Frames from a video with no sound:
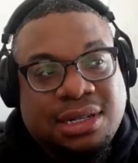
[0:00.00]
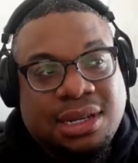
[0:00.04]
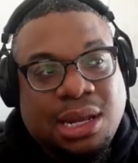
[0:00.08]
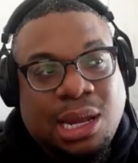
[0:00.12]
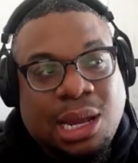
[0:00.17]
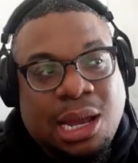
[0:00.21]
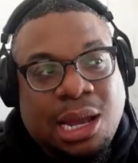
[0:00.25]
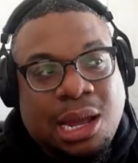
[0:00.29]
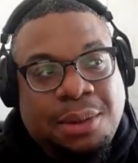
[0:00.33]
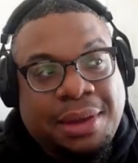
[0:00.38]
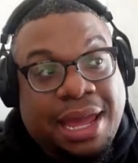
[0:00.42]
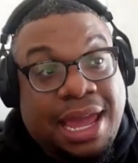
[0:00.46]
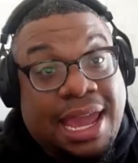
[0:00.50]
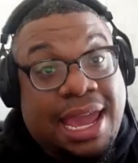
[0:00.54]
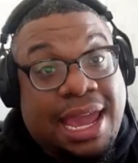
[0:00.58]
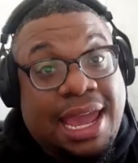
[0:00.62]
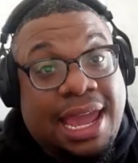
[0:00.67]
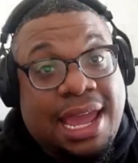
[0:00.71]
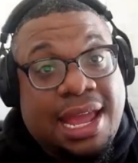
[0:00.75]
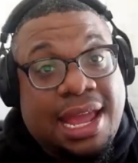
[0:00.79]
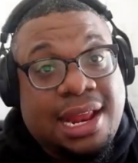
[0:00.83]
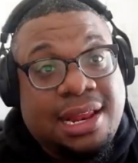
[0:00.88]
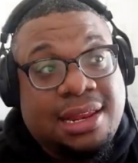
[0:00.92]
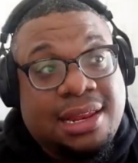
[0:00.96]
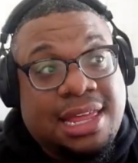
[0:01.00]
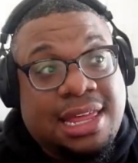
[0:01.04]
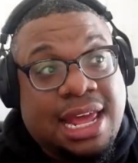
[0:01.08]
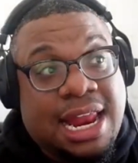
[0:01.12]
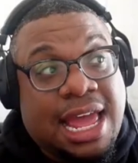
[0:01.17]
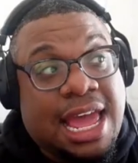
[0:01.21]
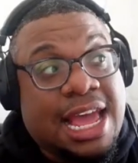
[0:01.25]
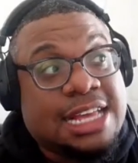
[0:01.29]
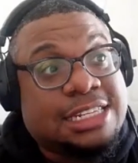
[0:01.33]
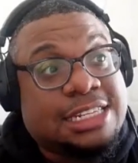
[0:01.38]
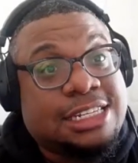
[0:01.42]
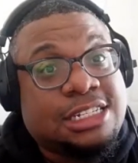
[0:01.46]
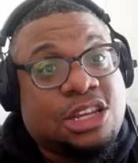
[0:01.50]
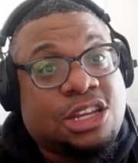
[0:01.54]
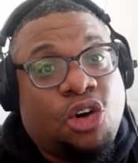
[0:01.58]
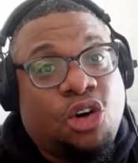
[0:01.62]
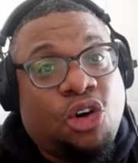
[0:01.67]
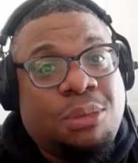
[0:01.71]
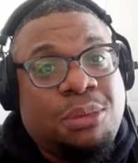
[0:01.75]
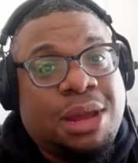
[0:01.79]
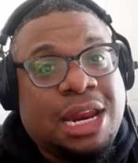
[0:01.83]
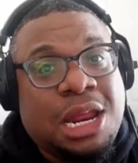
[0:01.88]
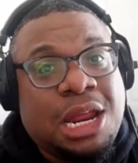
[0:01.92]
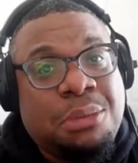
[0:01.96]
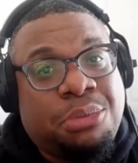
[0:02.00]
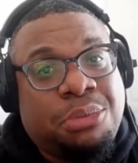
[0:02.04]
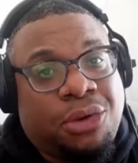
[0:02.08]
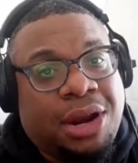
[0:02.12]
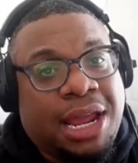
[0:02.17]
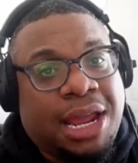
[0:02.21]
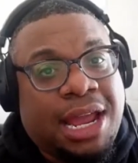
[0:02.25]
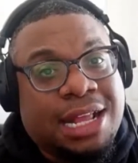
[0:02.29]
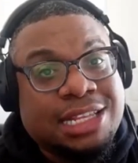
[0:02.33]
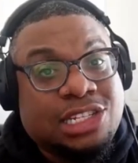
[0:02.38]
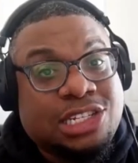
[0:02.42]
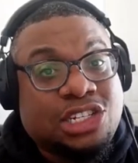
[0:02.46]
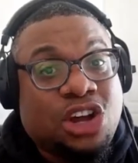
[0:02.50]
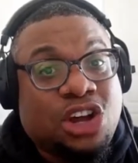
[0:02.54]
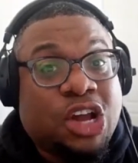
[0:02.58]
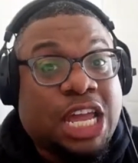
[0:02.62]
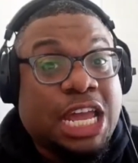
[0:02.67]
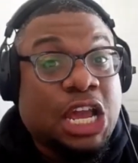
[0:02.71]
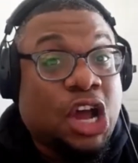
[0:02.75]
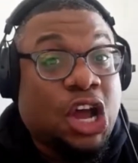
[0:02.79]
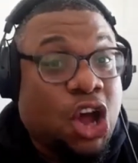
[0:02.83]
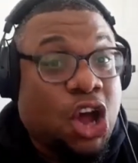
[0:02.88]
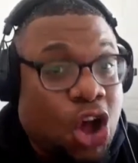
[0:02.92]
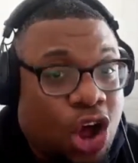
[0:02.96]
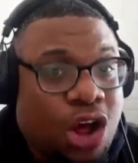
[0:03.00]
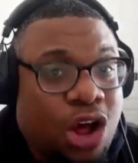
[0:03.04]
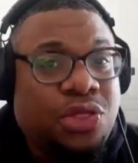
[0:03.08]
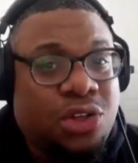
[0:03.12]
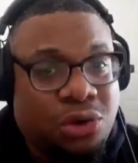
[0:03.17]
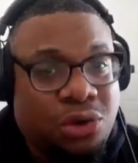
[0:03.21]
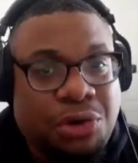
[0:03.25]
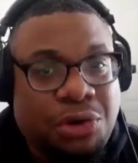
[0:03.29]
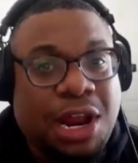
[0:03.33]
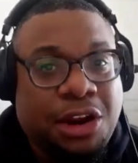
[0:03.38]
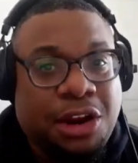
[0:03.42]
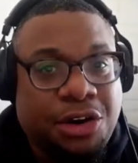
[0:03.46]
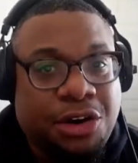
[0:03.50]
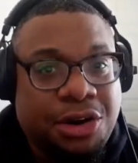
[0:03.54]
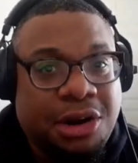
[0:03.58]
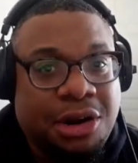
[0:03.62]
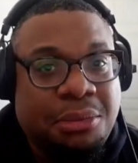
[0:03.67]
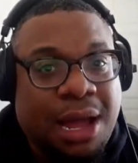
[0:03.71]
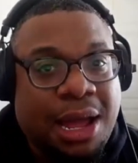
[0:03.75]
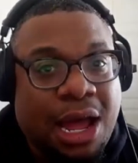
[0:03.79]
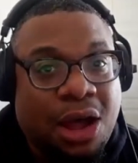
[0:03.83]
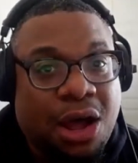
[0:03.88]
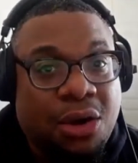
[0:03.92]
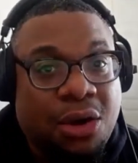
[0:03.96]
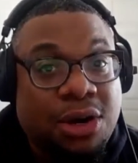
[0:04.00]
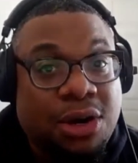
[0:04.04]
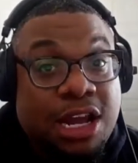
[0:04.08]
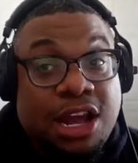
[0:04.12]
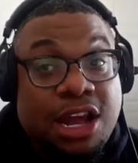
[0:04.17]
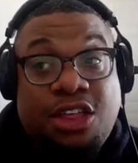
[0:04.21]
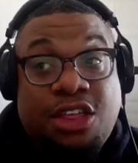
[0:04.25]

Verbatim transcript: Um, and that has so many brands talking on the record about